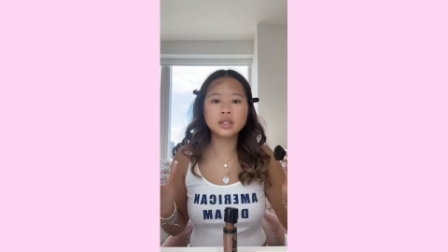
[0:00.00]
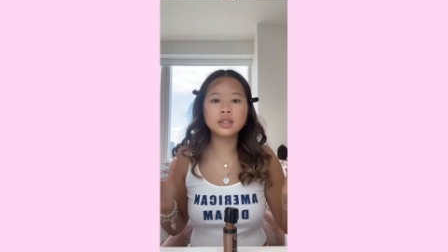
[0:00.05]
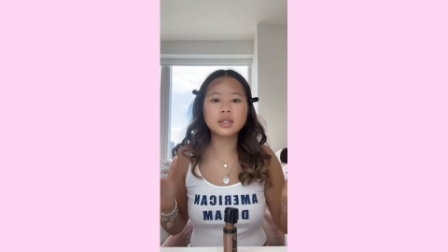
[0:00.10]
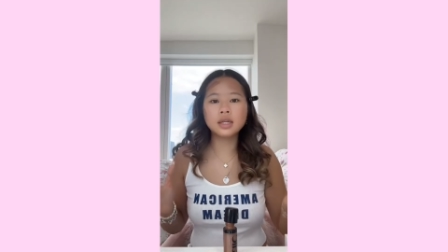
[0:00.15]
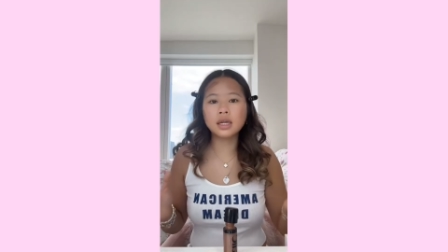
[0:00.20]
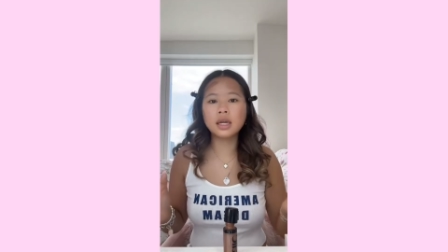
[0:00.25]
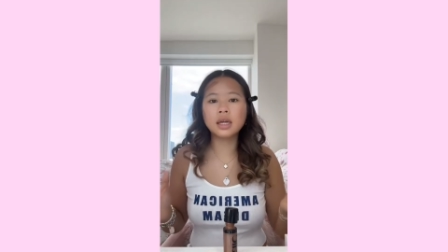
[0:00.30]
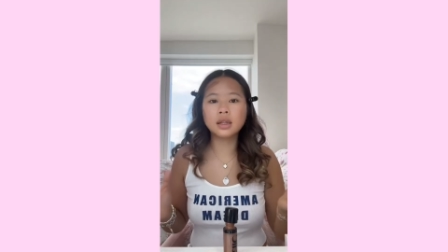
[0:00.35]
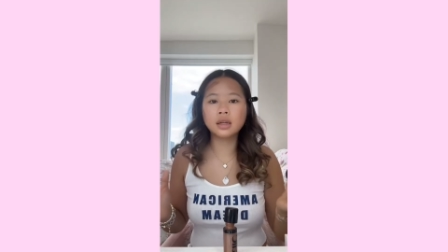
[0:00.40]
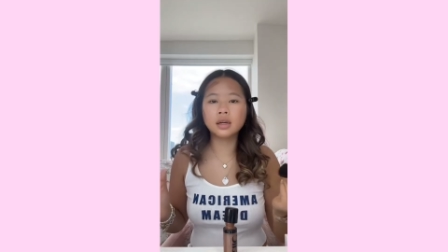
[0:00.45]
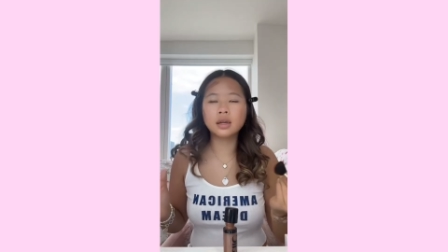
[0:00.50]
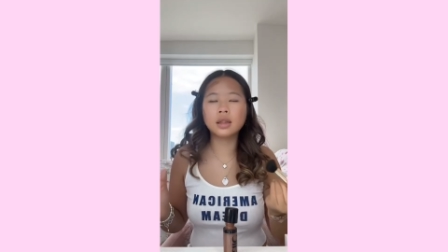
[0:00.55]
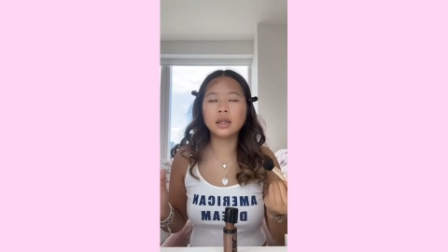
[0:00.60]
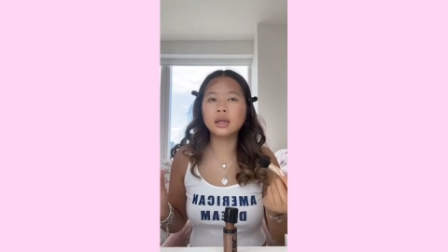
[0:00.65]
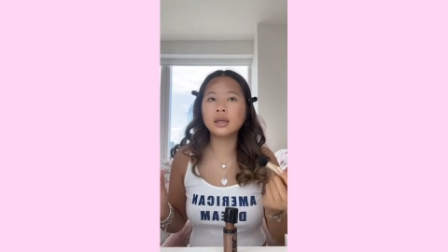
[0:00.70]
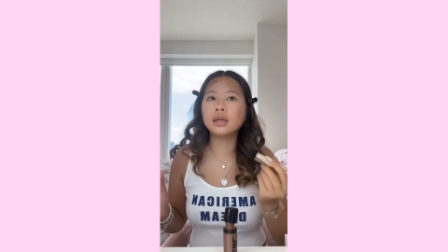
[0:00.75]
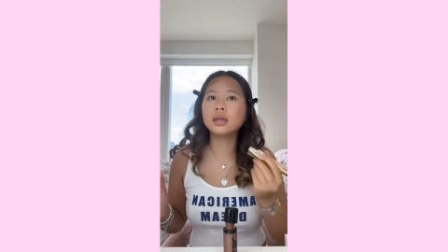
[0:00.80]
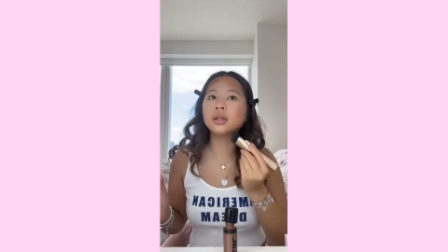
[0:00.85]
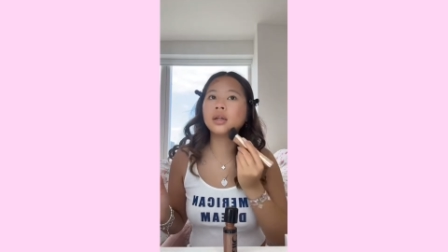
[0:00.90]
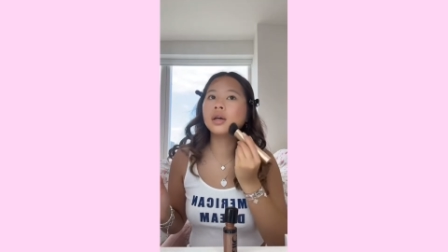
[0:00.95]
sitting there
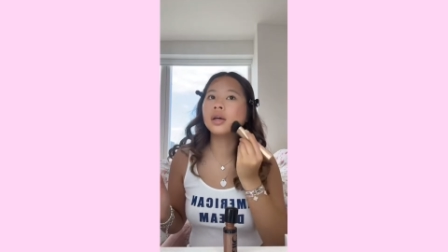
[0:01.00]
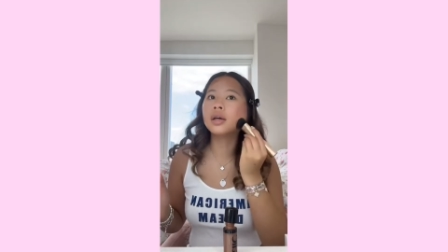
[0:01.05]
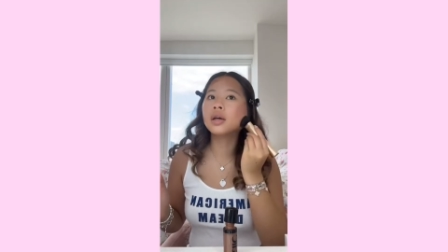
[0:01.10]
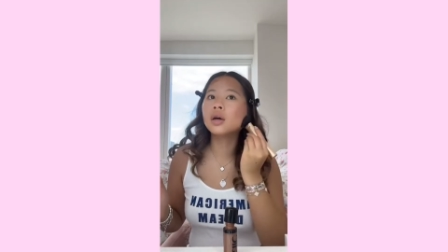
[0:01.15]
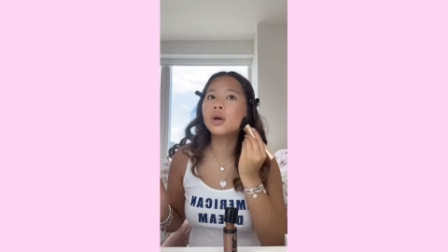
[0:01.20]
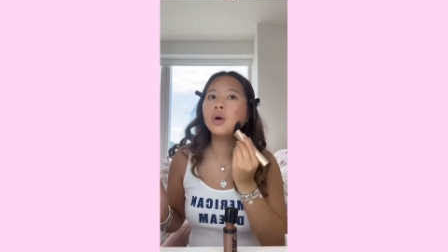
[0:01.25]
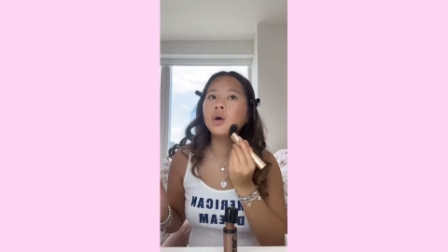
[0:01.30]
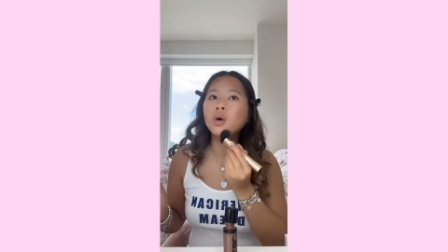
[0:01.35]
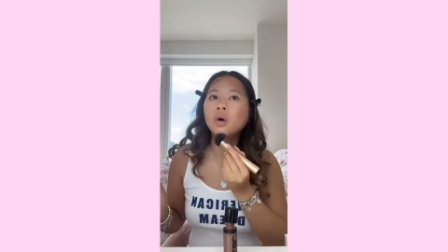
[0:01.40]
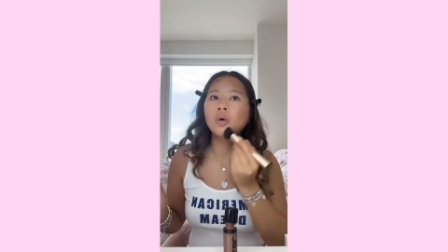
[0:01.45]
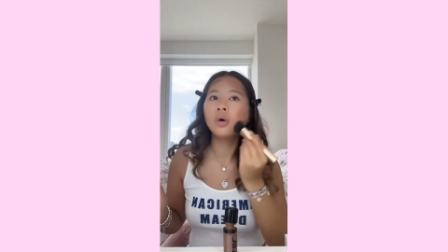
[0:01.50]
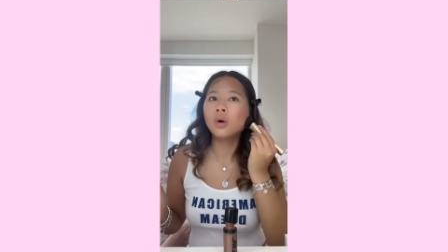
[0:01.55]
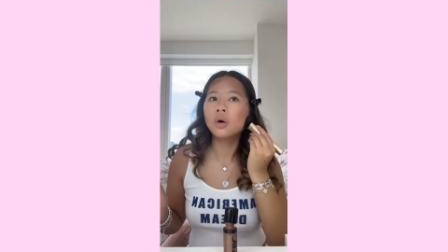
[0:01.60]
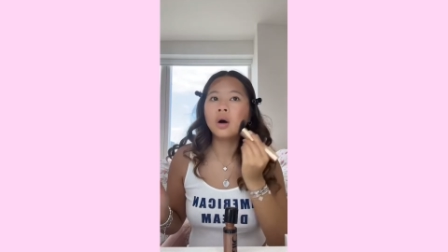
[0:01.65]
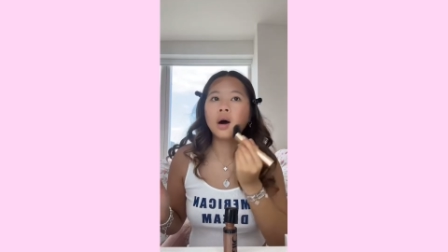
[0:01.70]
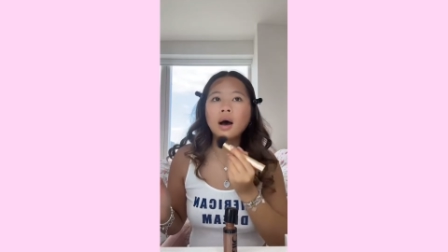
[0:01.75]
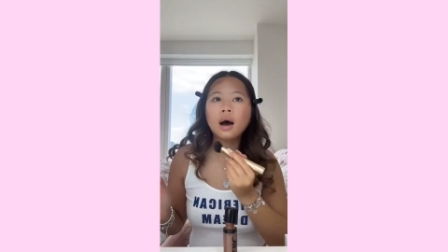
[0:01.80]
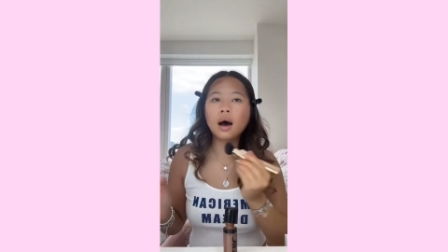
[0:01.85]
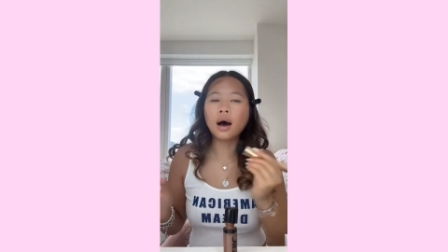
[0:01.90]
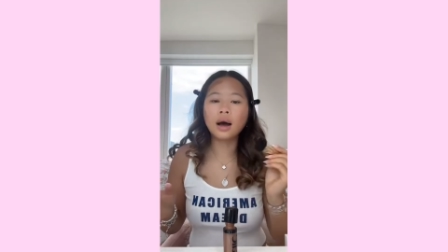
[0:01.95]
thinking like,
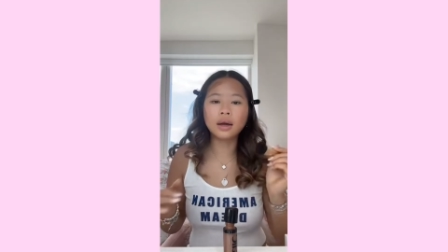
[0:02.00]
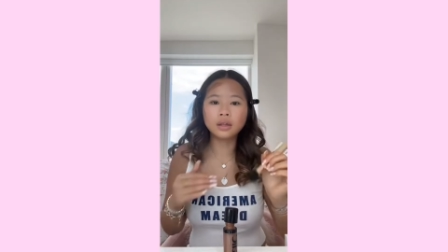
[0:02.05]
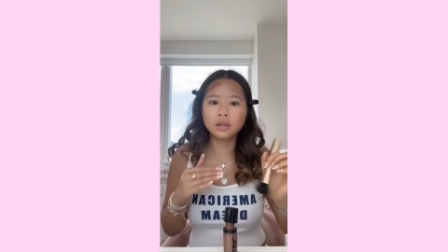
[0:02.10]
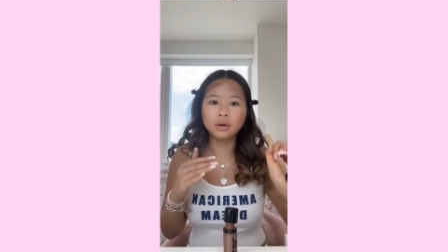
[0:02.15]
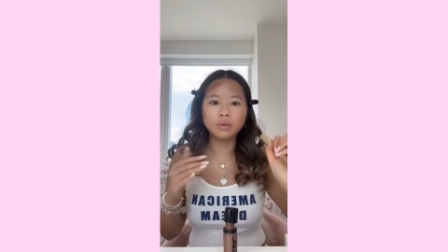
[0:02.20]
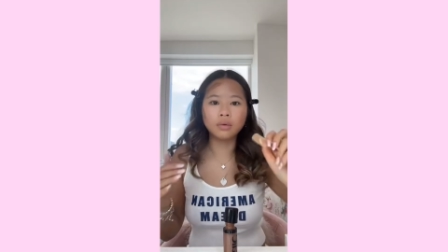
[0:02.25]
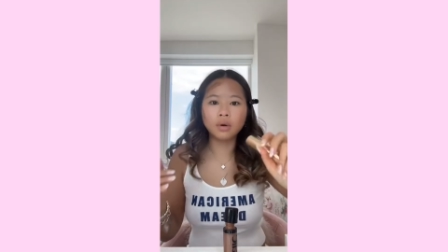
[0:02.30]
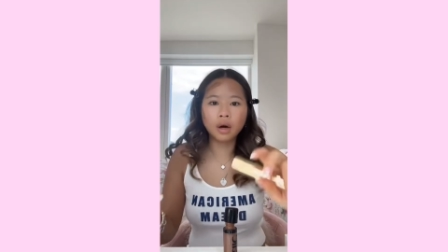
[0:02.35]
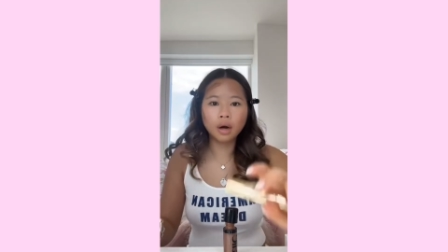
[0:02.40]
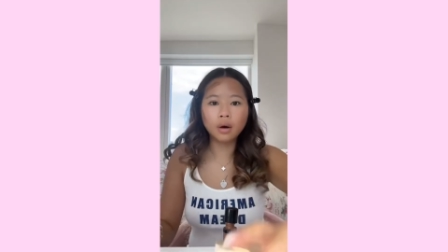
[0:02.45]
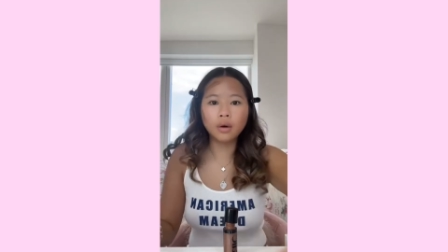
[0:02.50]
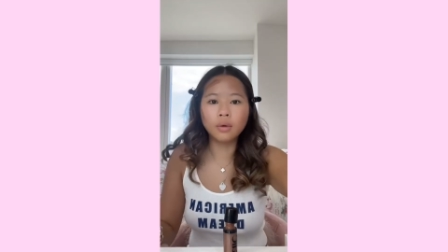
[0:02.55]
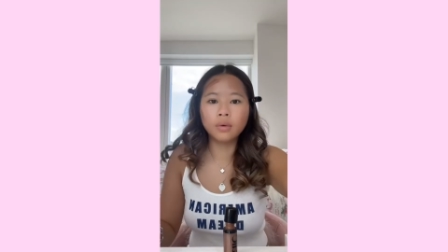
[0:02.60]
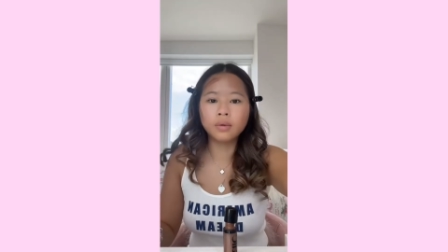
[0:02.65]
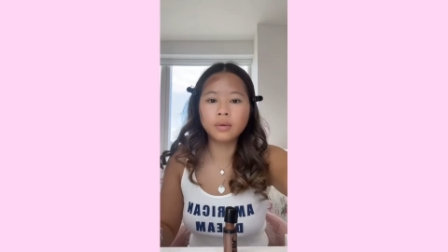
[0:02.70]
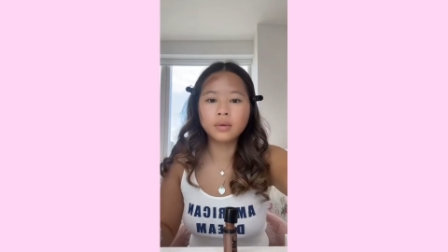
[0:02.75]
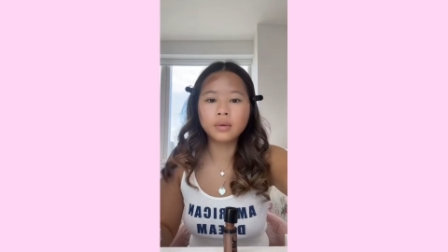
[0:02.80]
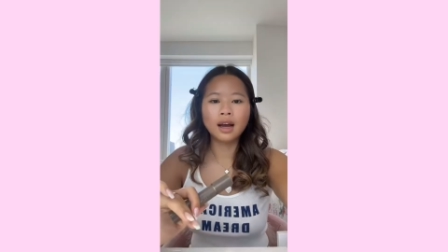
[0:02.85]
I don't know.